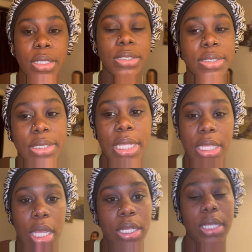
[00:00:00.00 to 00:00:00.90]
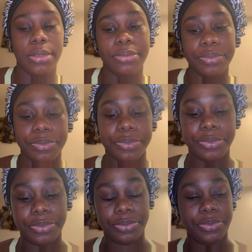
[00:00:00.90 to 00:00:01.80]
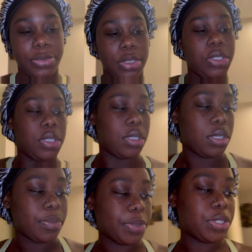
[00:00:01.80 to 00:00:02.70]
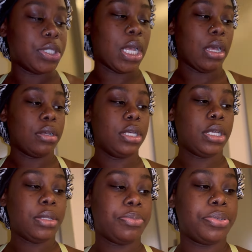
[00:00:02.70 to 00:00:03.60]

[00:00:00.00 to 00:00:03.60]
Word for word: Stand y'all up. Put y'all up.